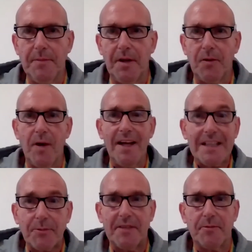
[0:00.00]
well,
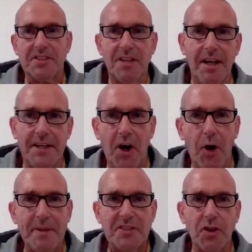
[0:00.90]
we, we started a
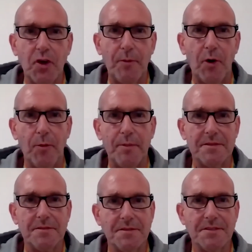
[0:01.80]
hobbies club up
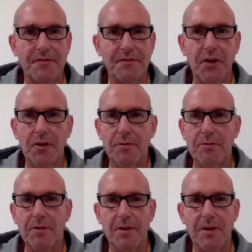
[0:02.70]
a
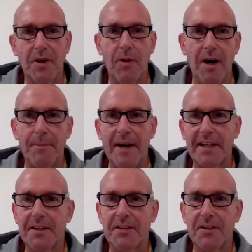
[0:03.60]
few a while back
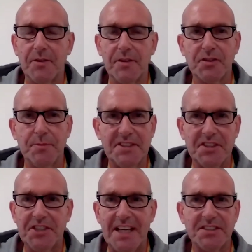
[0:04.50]
and somebody
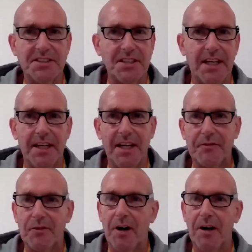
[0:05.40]
suggested it and I
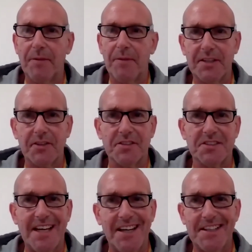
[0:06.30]
thought, oh my goodness,
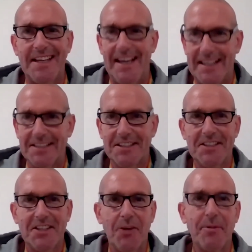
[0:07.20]
how the heck
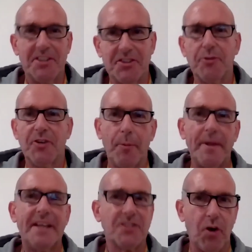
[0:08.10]
are we going to do an
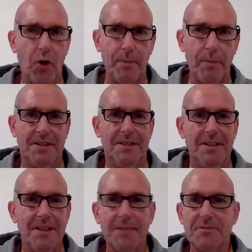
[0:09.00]
hobbies club?
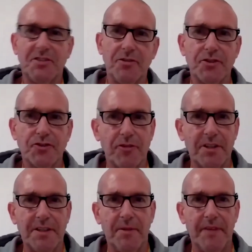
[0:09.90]
And I'm still
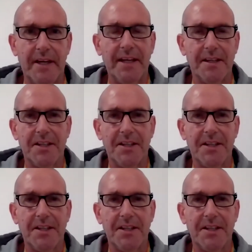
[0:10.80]
struggling with it.